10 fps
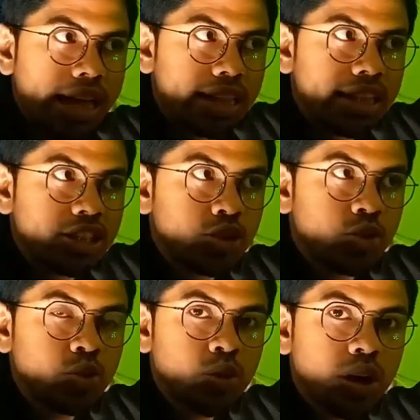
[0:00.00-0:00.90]
and these
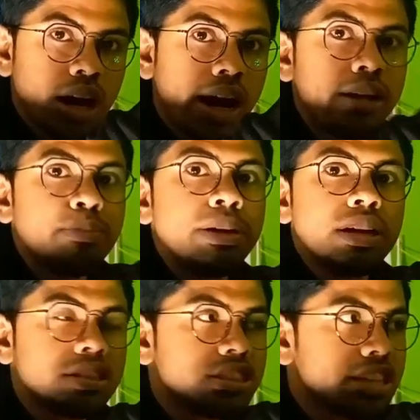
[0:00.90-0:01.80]
two can't be
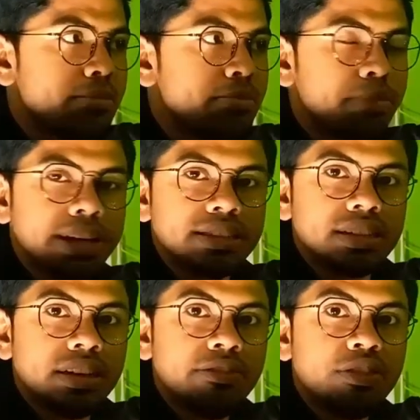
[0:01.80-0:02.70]
in same
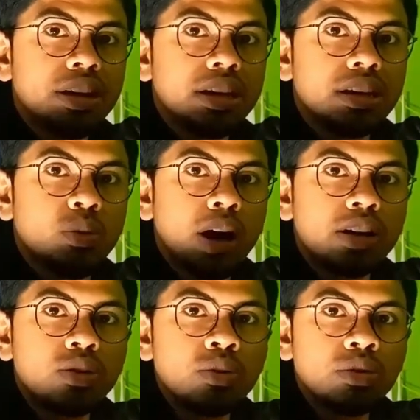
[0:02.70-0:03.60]
place if we
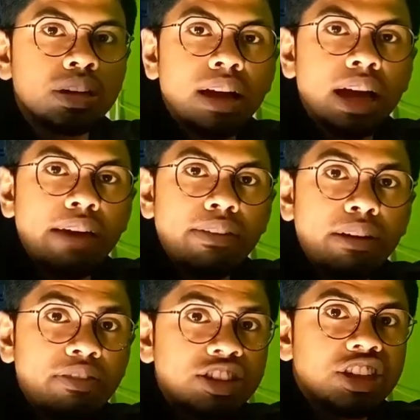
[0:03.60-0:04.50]
want to have
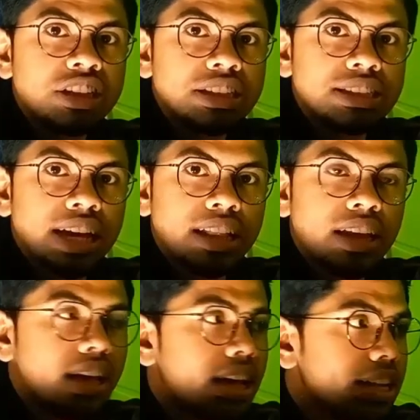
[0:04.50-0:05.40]
an efficient design,
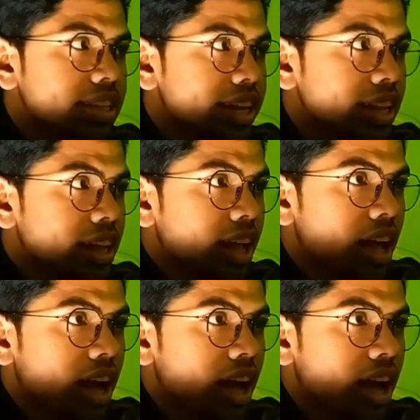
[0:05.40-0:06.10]
then